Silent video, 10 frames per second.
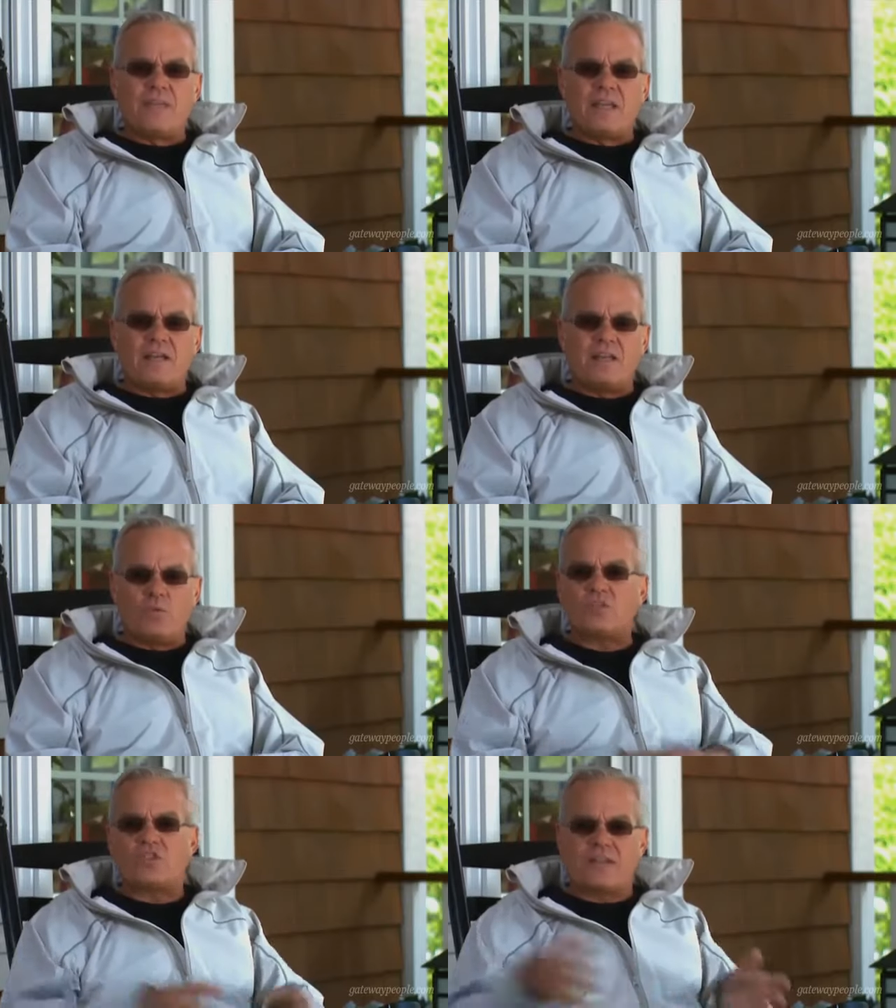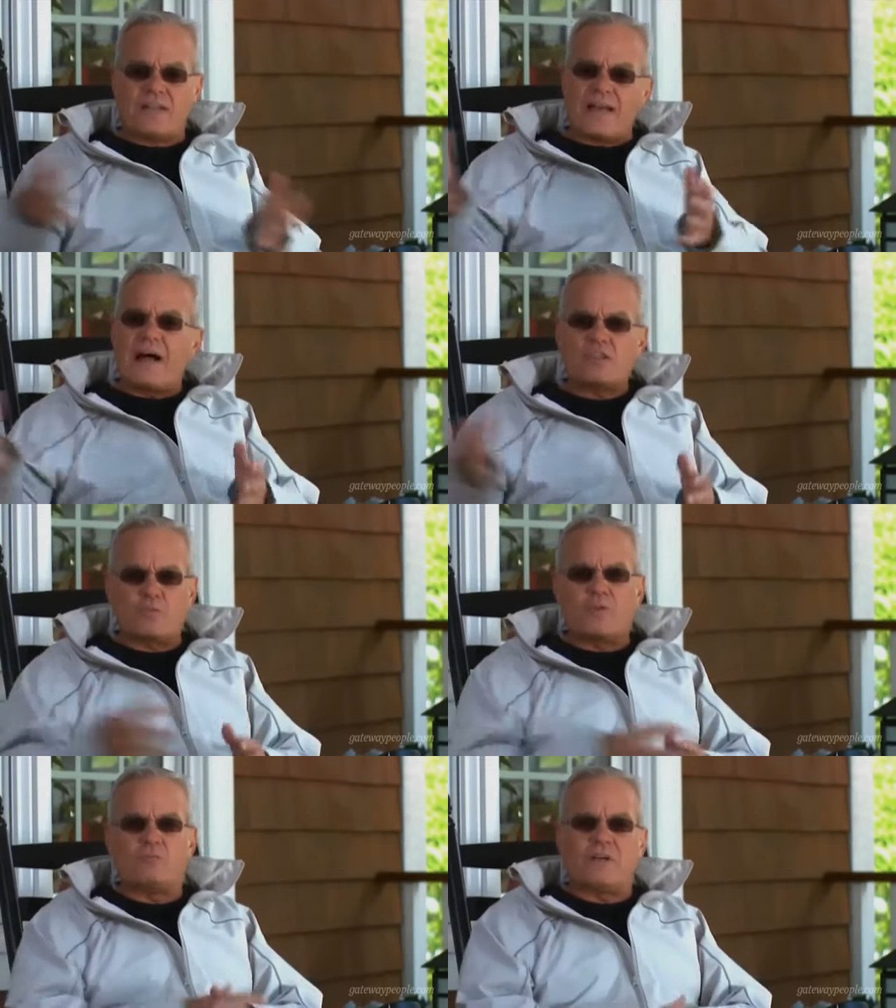And he wasn't in that
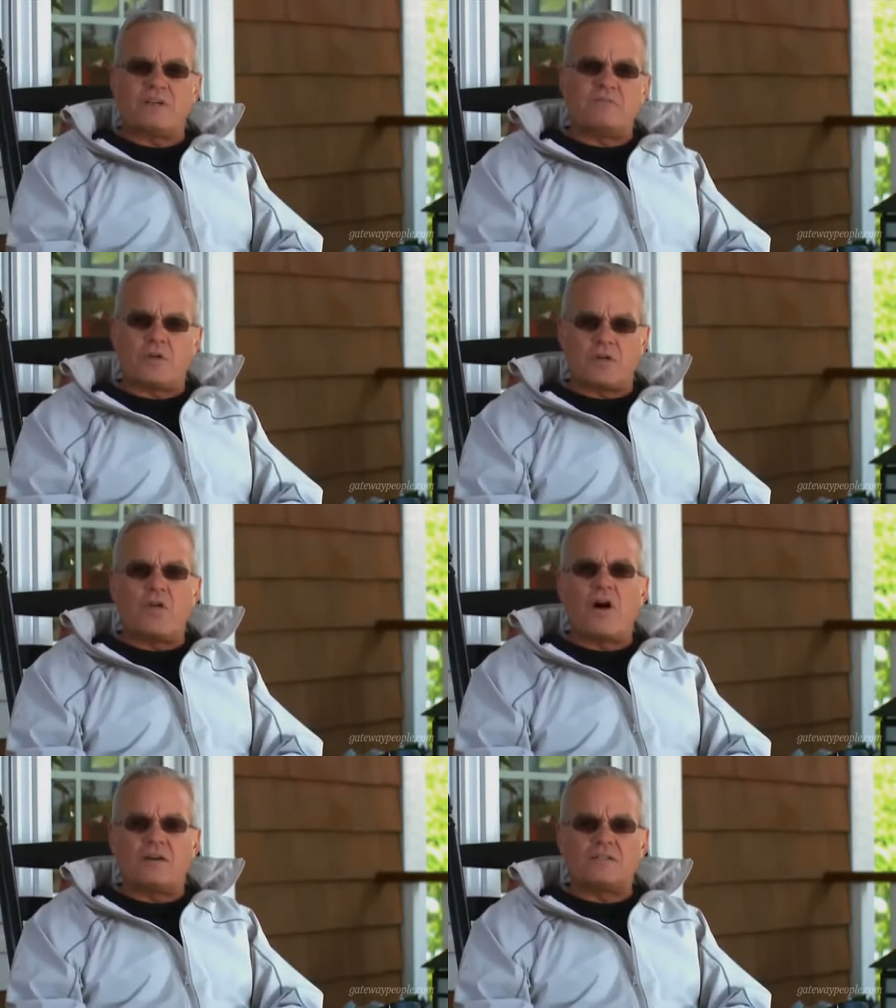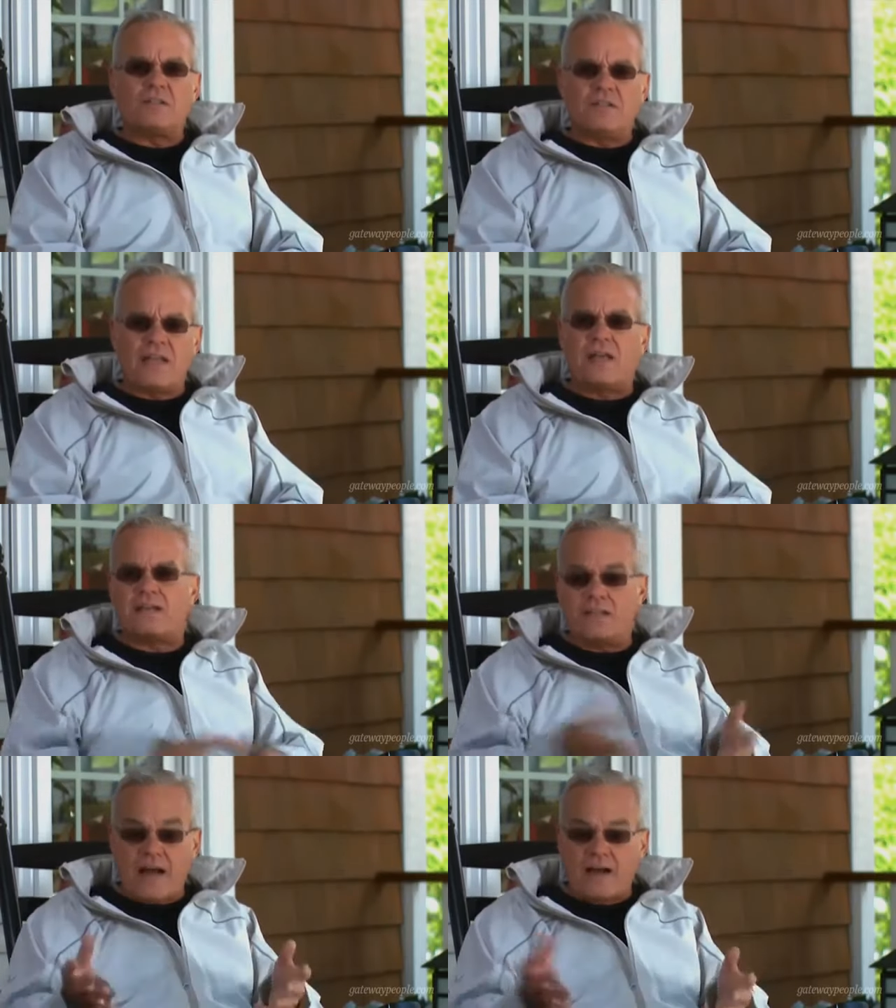hospital bed very long, and
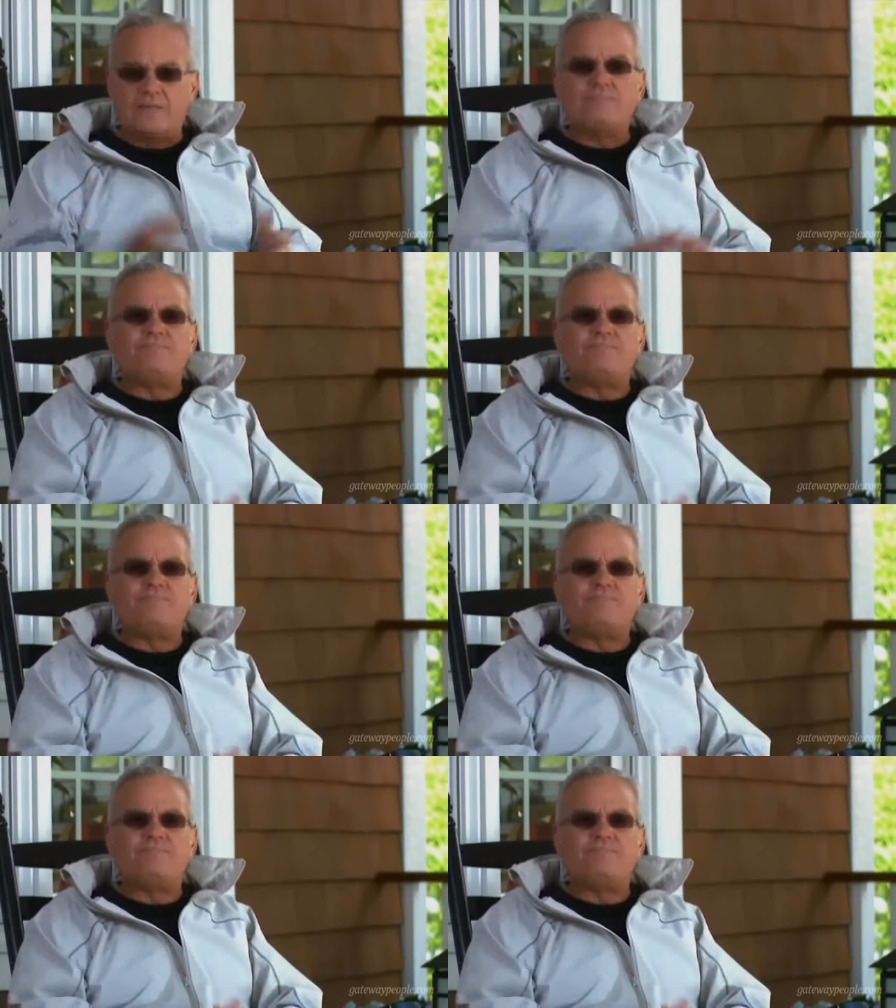he died.